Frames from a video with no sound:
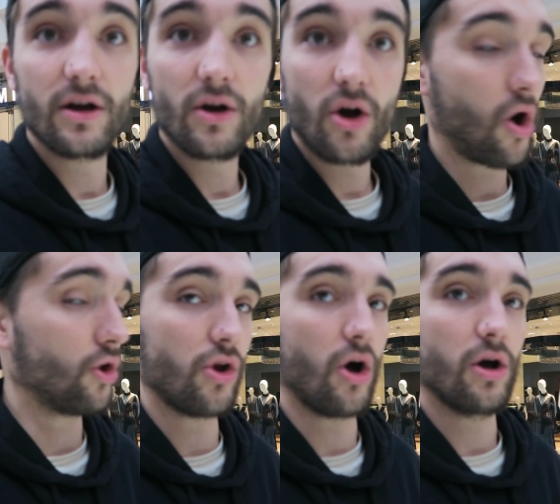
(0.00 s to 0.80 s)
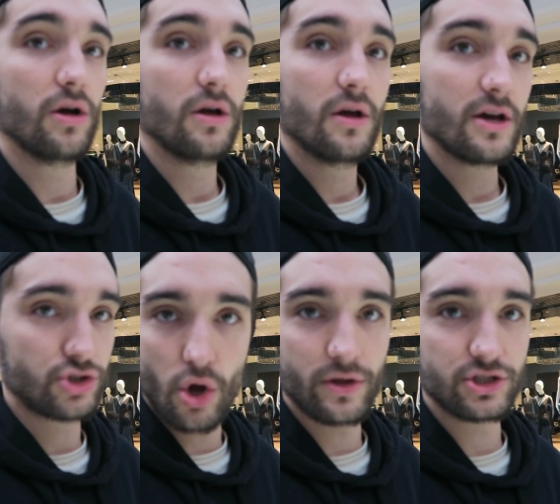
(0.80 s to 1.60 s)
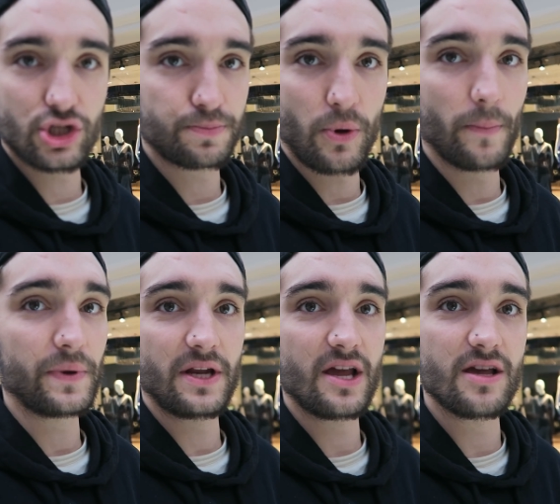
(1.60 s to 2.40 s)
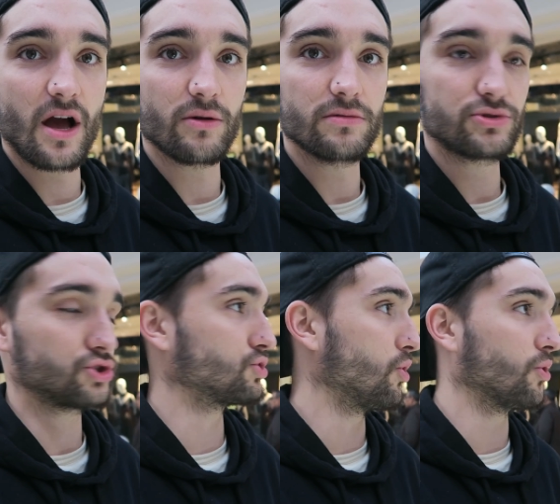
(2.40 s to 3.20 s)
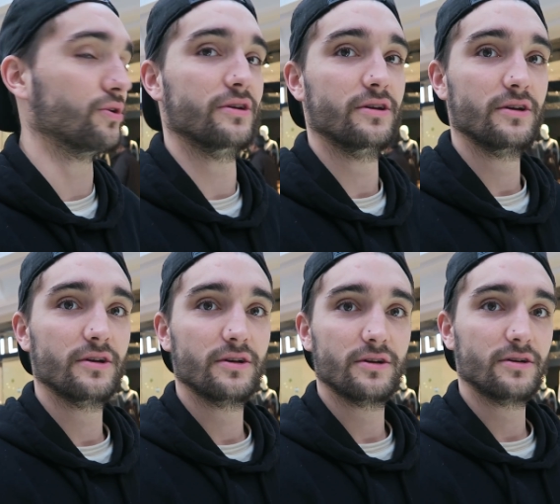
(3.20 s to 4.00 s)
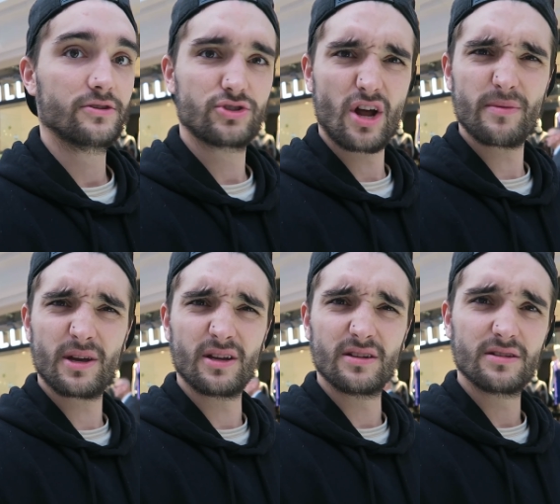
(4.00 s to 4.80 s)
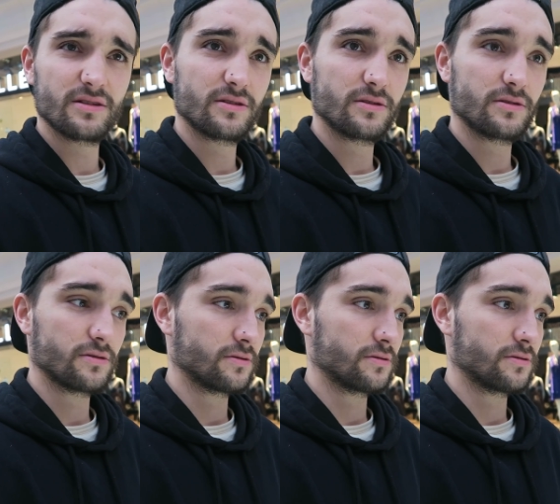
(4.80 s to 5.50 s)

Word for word: Yeah. Or not? Surely it's just pumping heat up. surely. Do you know what I mean?